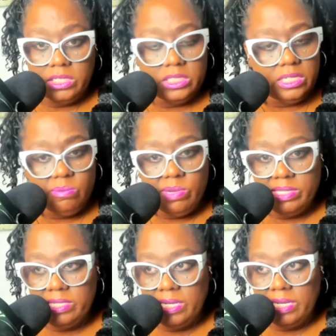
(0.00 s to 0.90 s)
She
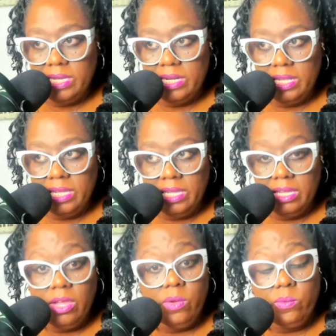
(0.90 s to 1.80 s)
must didn't get
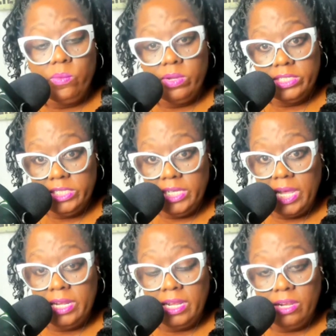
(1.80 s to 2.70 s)
in. Well, she
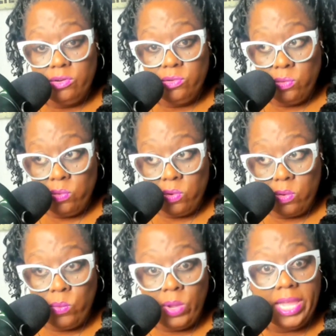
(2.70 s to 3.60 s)
got in that
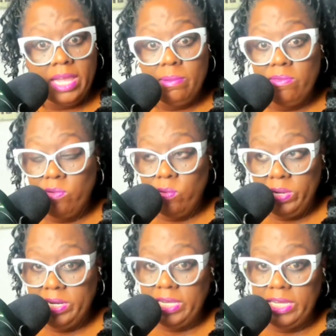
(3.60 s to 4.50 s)
door way before
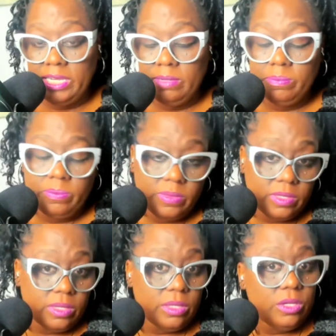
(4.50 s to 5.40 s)
we did.
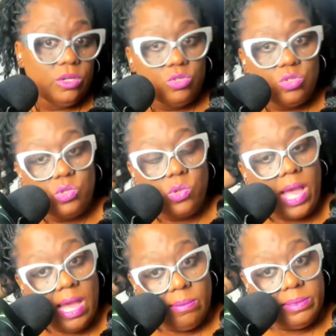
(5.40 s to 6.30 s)
So
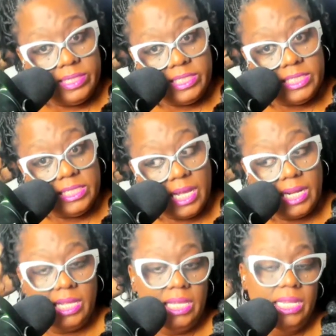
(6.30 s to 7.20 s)
I believe she
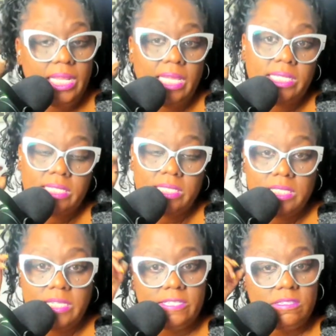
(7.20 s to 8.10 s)
got in at
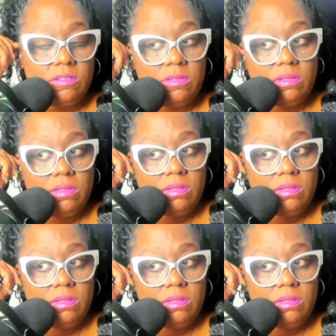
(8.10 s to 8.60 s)
6.